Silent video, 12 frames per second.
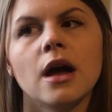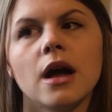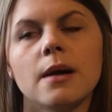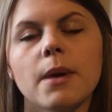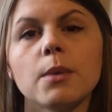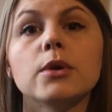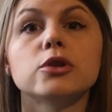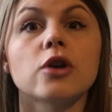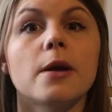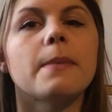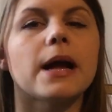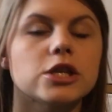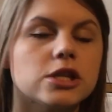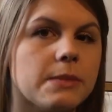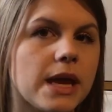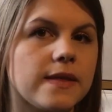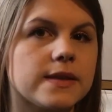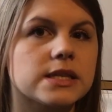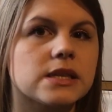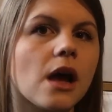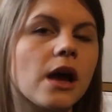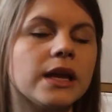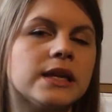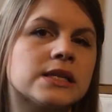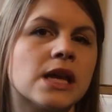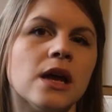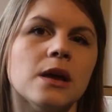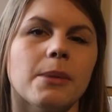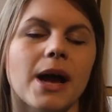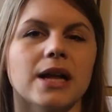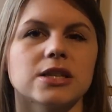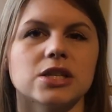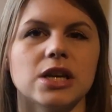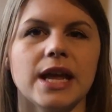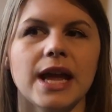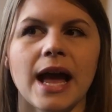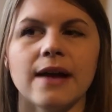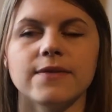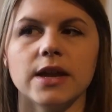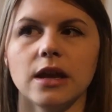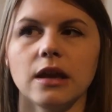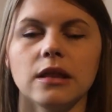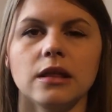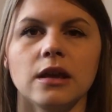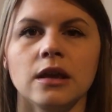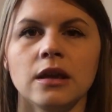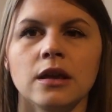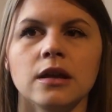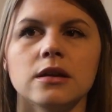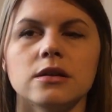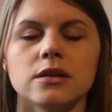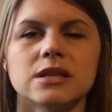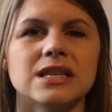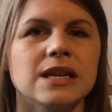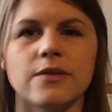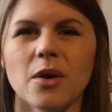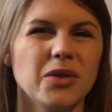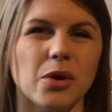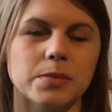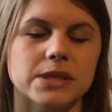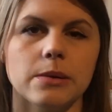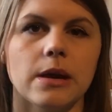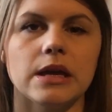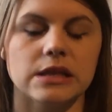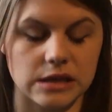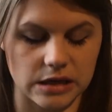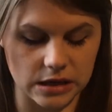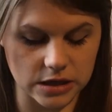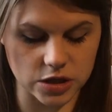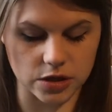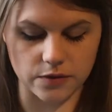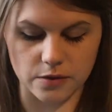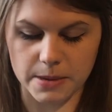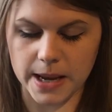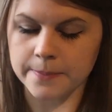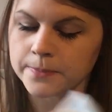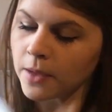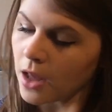I will try and match them at the sides, but actually having the sleeve going the opposite way isn't an issue for me.